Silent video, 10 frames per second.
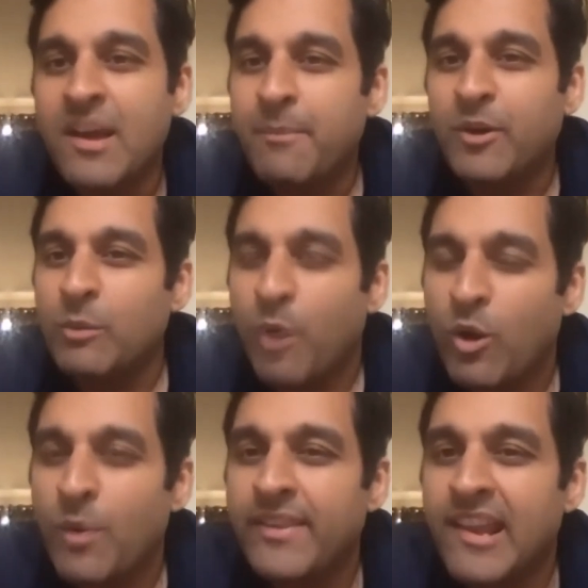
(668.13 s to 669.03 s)
But tomorrow,
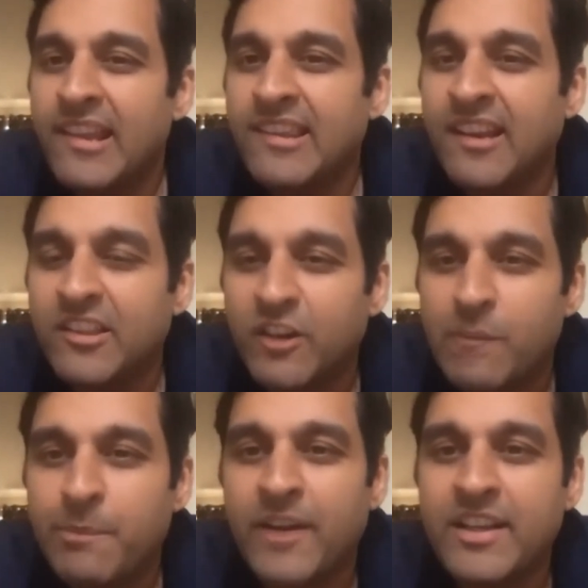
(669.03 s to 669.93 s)
when there is a third
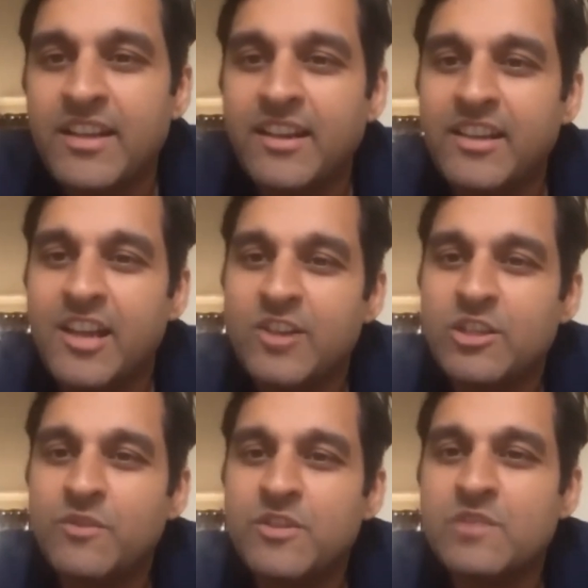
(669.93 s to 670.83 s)
party
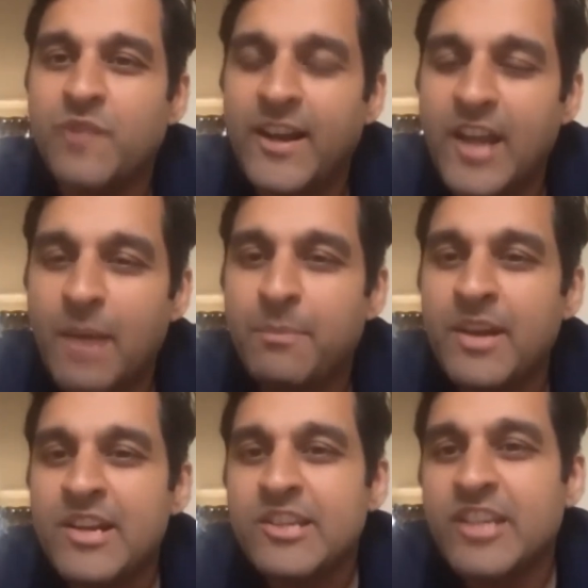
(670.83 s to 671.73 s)
litigation which is filed up
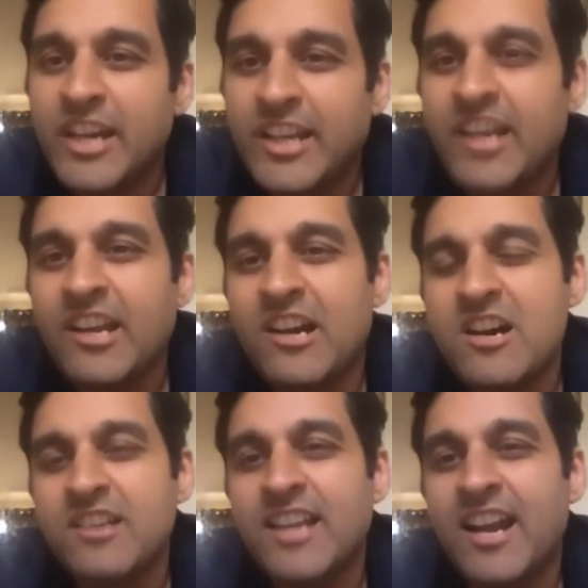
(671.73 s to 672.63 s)
stating
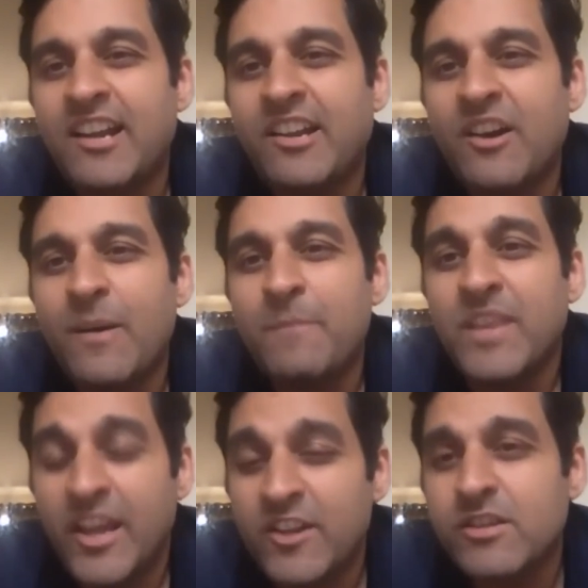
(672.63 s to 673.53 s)
that
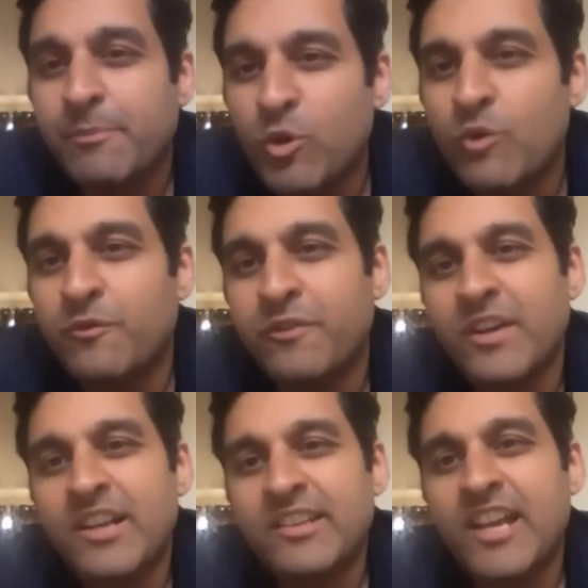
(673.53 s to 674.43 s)
here is the proof
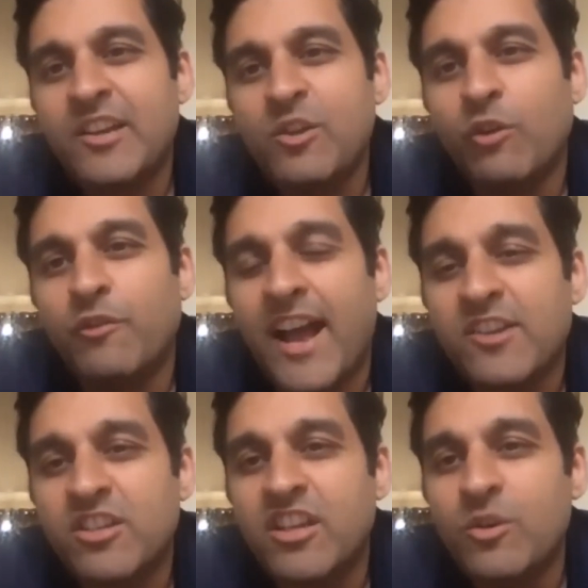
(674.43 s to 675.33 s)
that you've
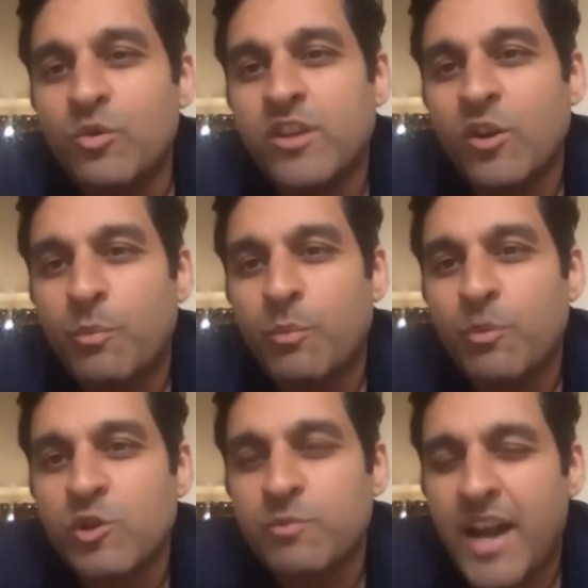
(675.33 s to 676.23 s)
actually used an open
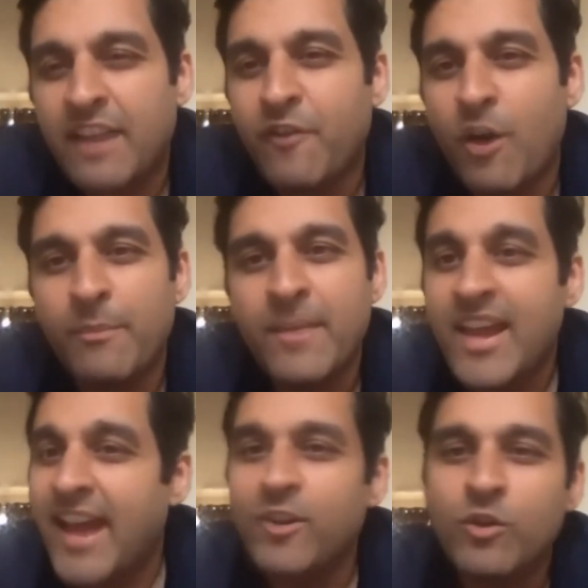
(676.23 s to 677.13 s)
source platform
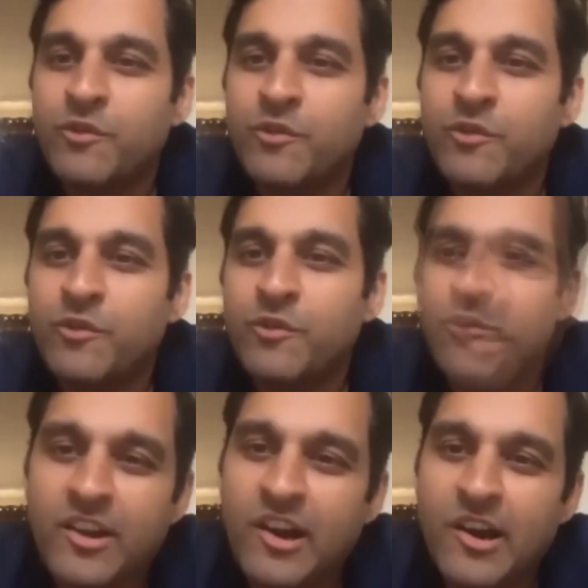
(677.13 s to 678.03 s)
and you've really
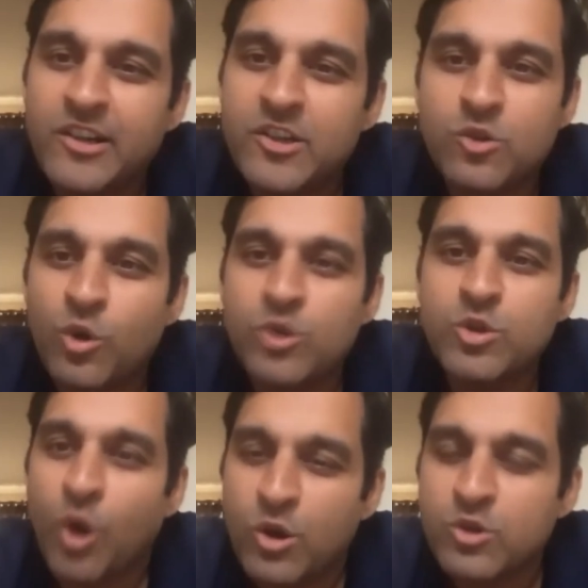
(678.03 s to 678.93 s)
not
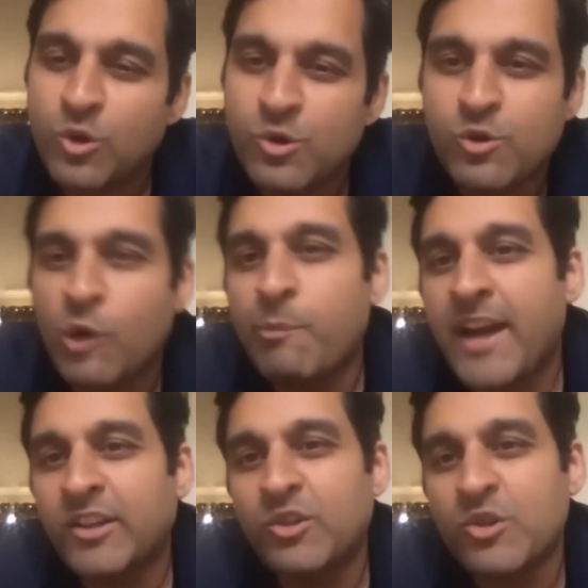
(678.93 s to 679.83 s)
disclosed your source code
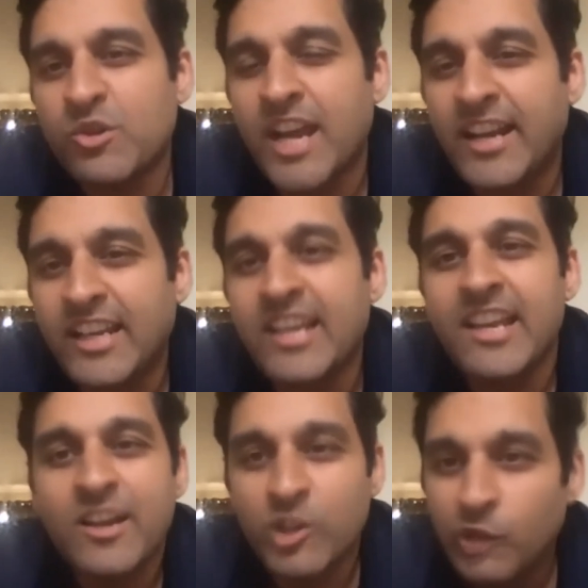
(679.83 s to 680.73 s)
back to the
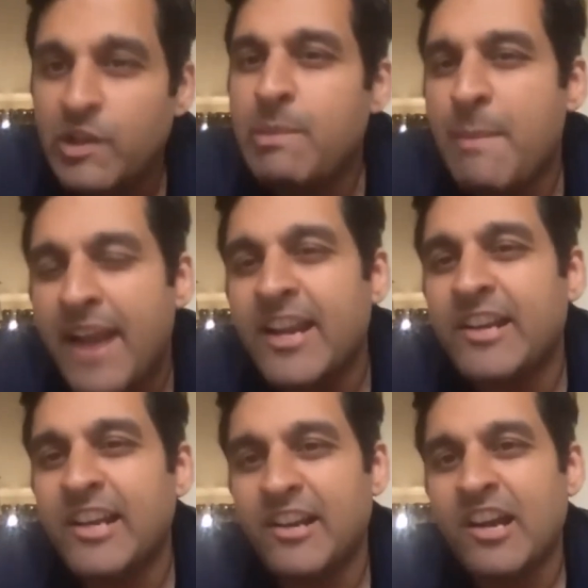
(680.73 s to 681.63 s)
society, you will be
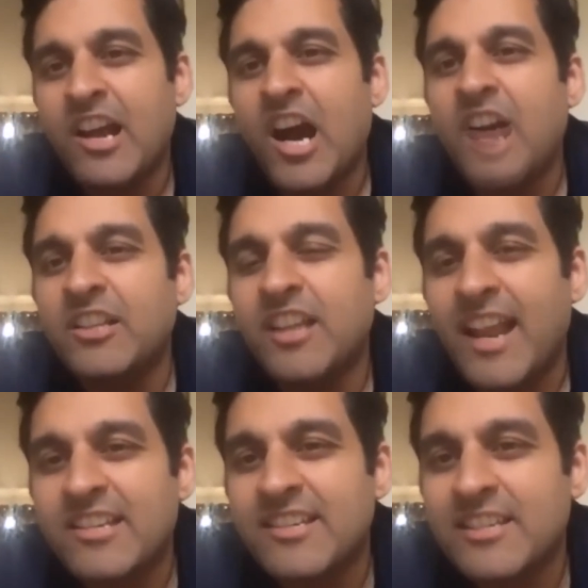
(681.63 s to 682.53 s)
mandated under the
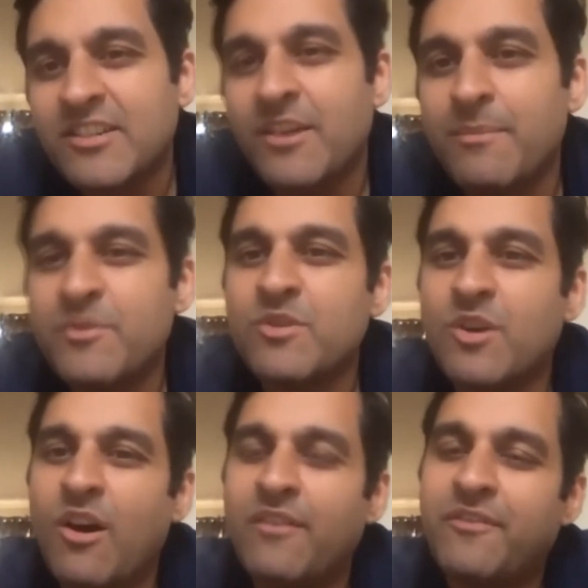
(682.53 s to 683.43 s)
license terms
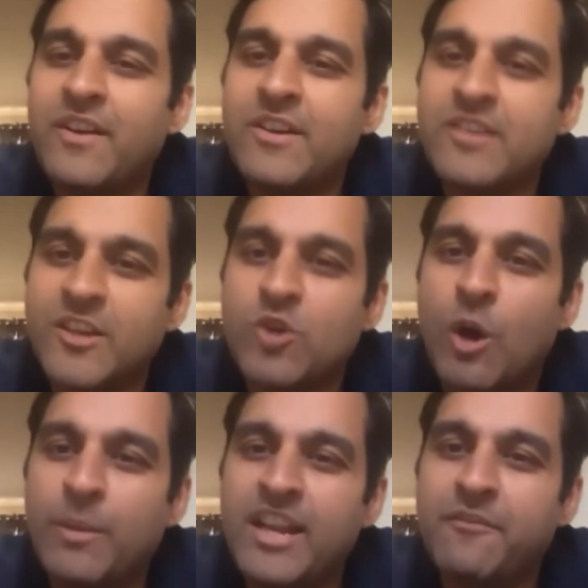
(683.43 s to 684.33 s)
of such
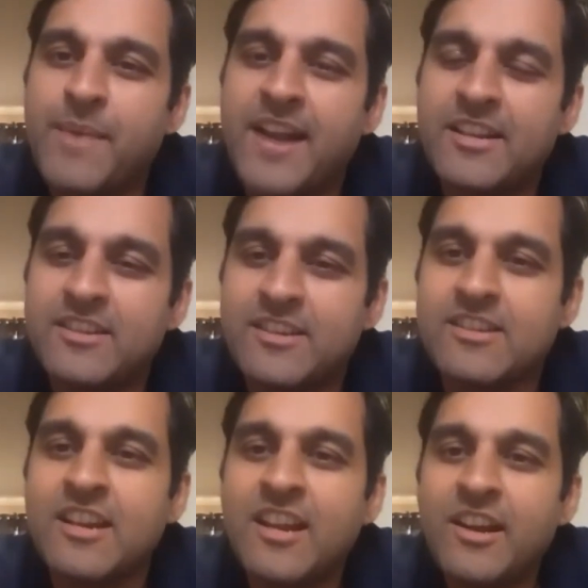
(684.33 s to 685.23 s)
copyleft
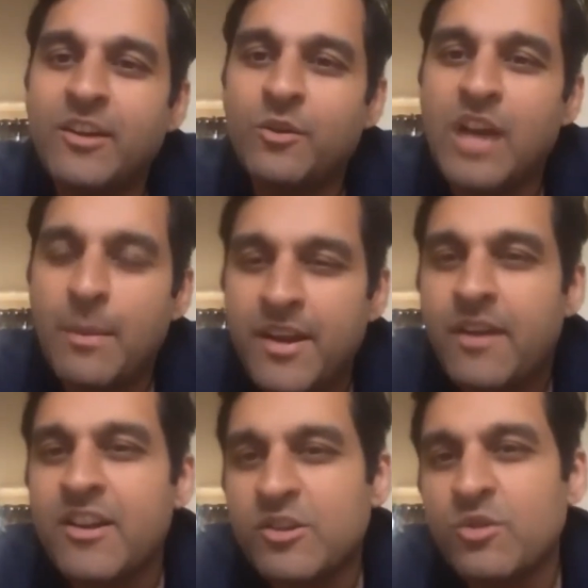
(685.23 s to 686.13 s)
practices to come
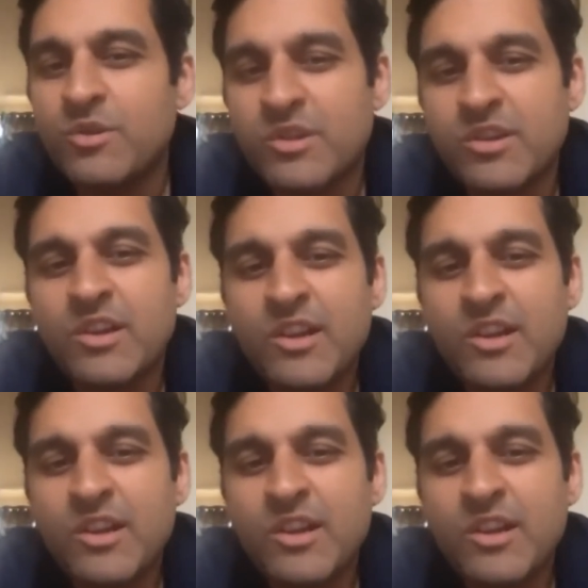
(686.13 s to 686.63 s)
and disclose.